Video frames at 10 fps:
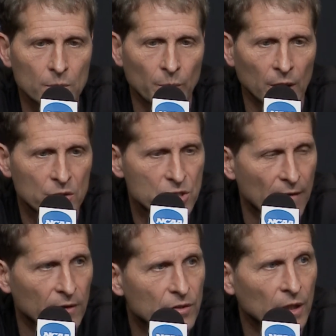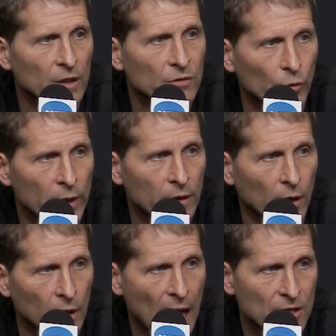being 17 and 3 in
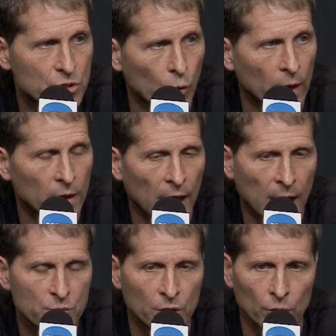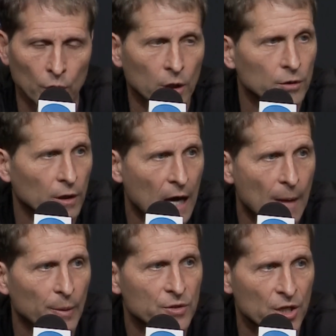our last 20 games, and you look at the
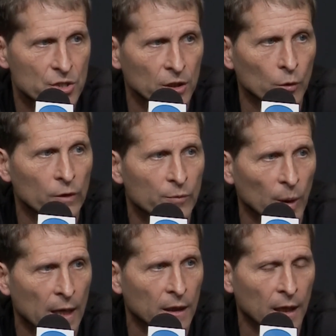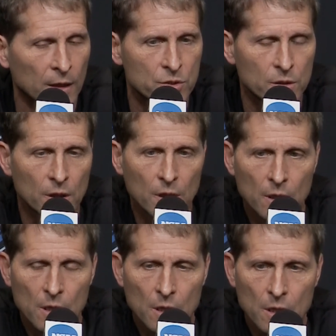competition that we have played against,
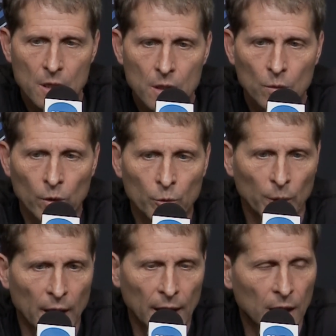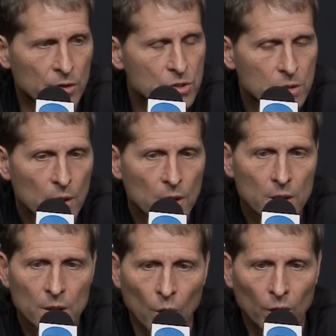when you play against,
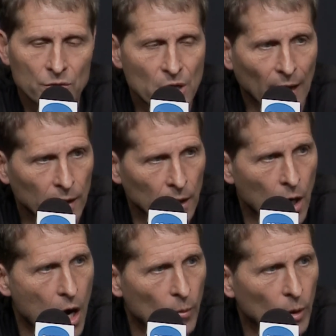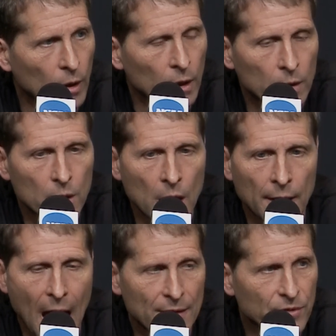you know, Kentucky and Auburn and, and
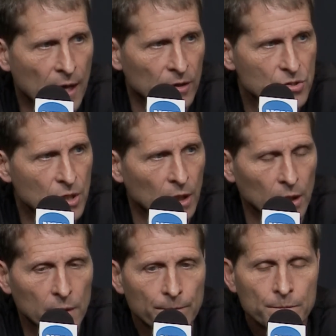at Tennessee